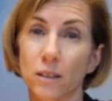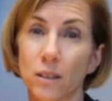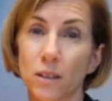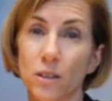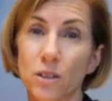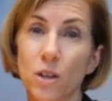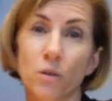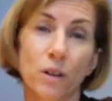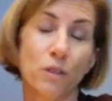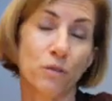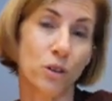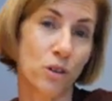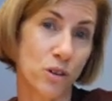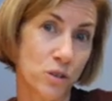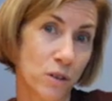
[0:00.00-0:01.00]
So if you're
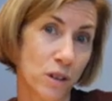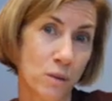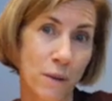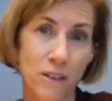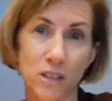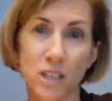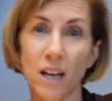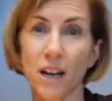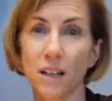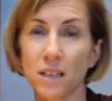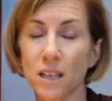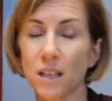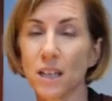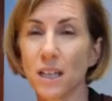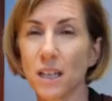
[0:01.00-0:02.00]
not doing your mother tongue as
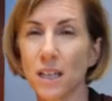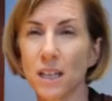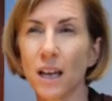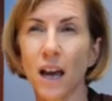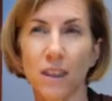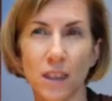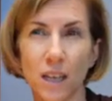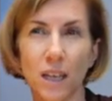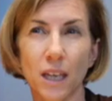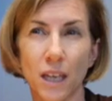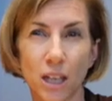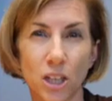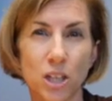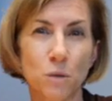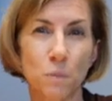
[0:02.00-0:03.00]
an EE, I think
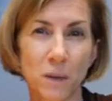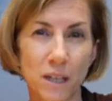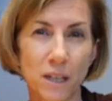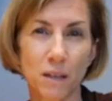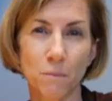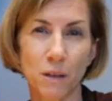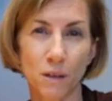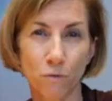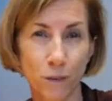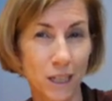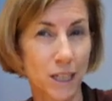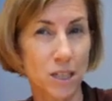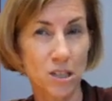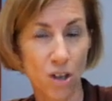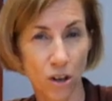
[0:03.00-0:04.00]
English B can be a really
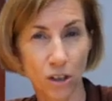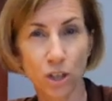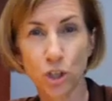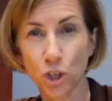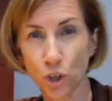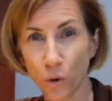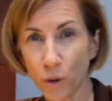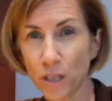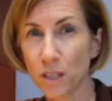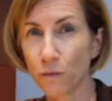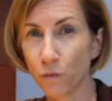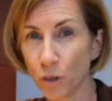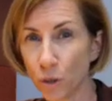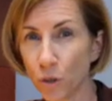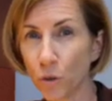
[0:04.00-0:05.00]
solid choice
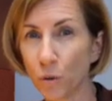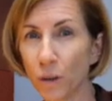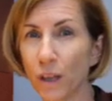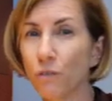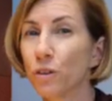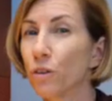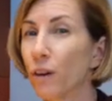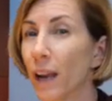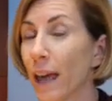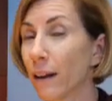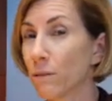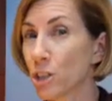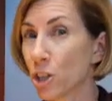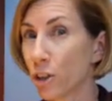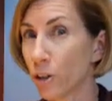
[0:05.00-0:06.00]
for you if you're a
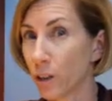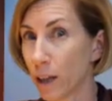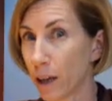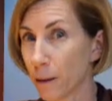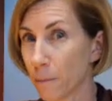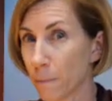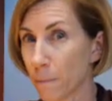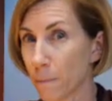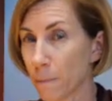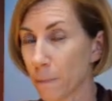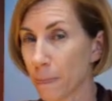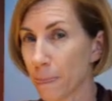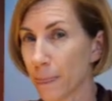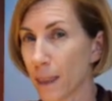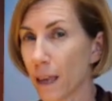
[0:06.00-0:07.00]
language learner.
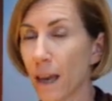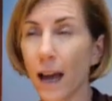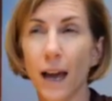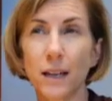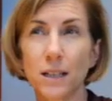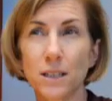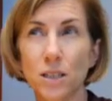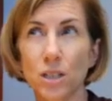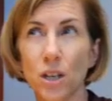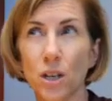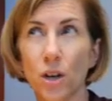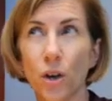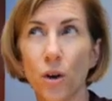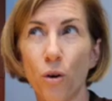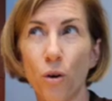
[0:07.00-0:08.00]
And it's
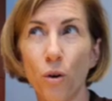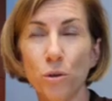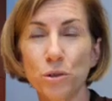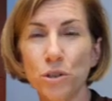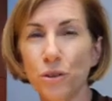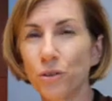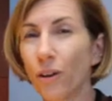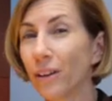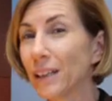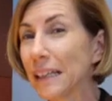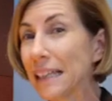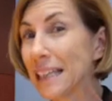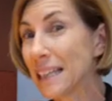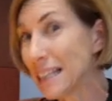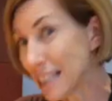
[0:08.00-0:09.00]
also not
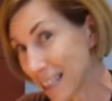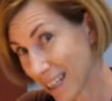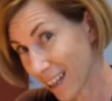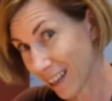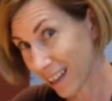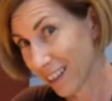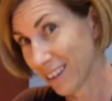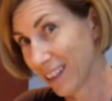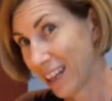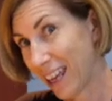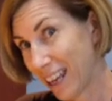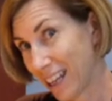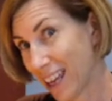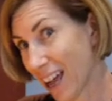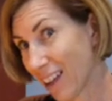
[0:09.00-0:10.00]
easier than
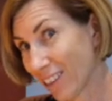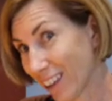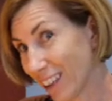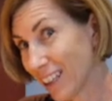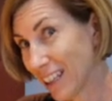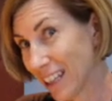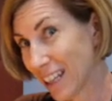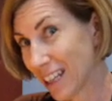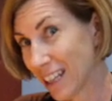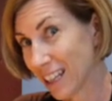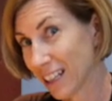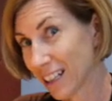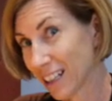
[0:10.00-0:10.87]
any other EE.